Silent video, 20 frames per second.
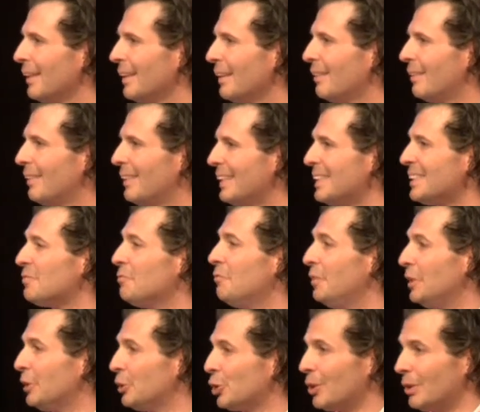this
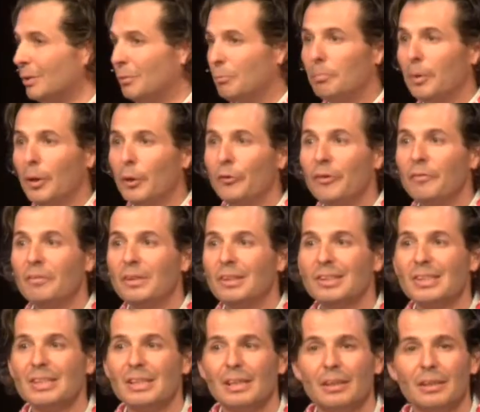vision, both of
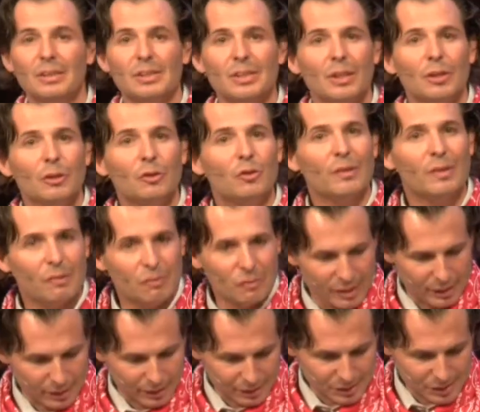these things, to the
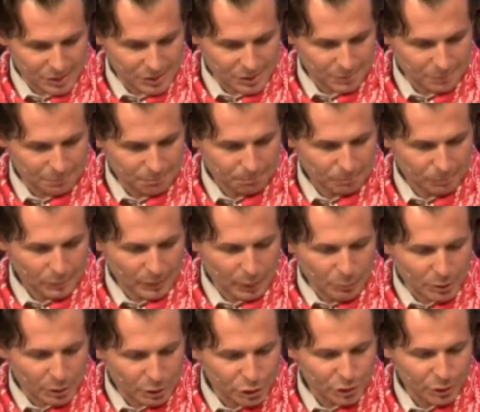test. I'm
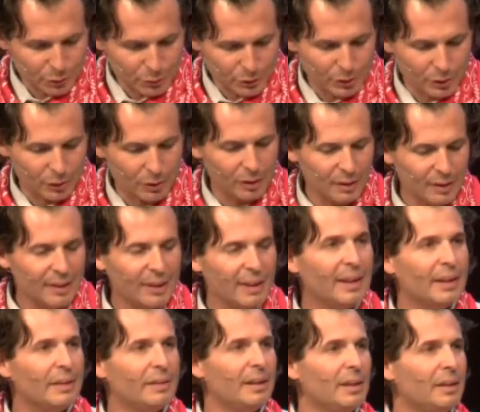going to show y'all
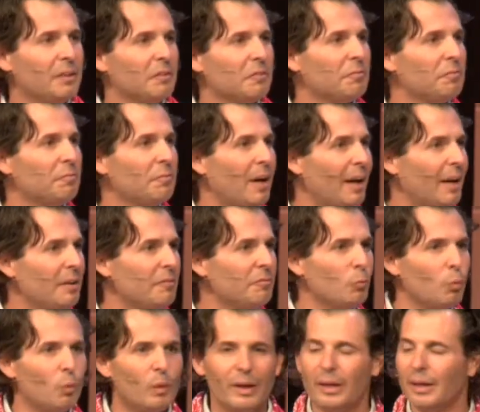the
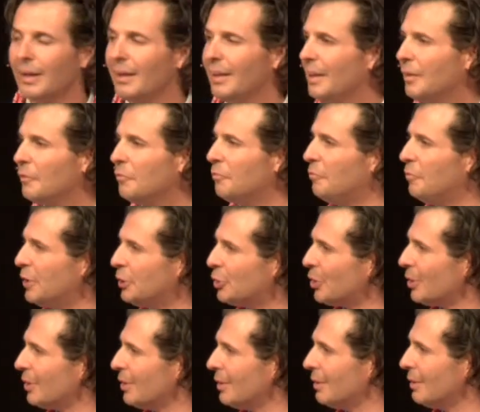5-way
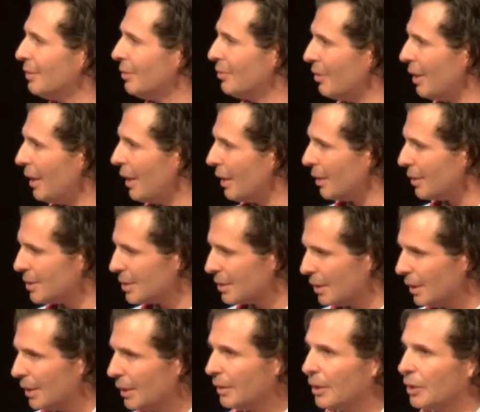vision test
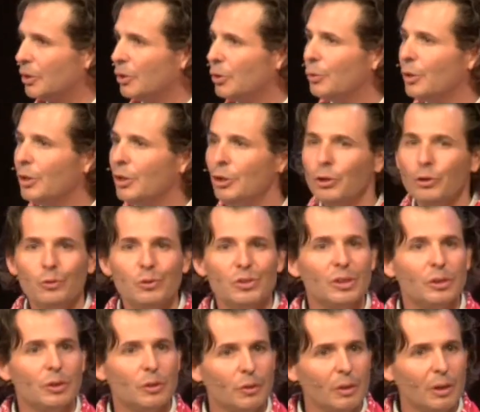that you can use
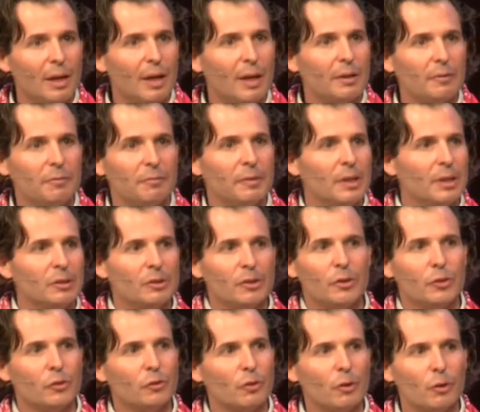in your life to
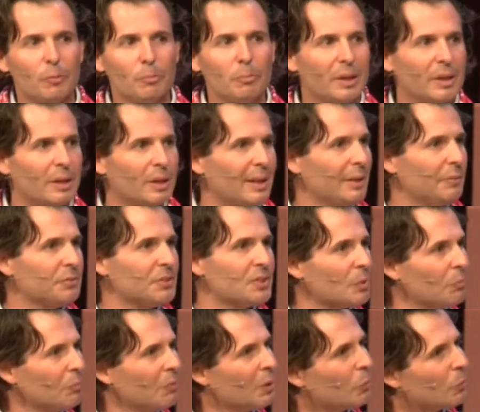determine if
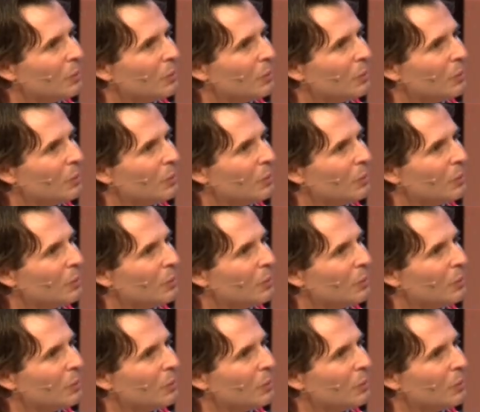something